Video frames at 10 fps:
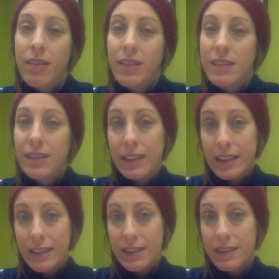this
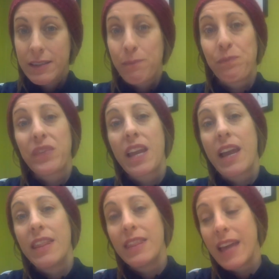list,
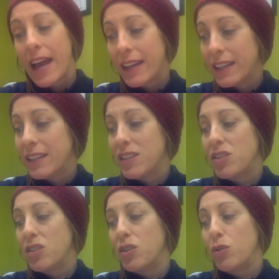and that is
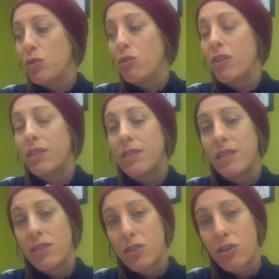to
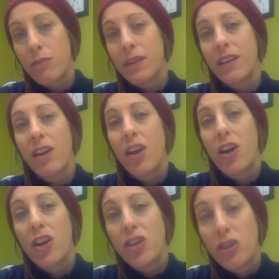determine
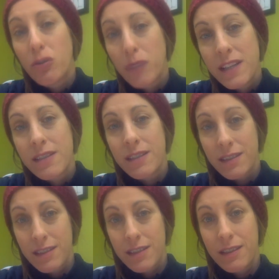your
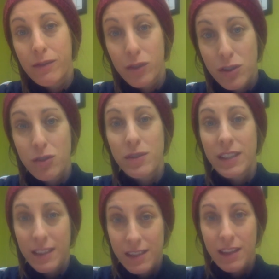reasons for
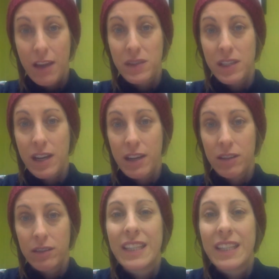choosing this lifestyle.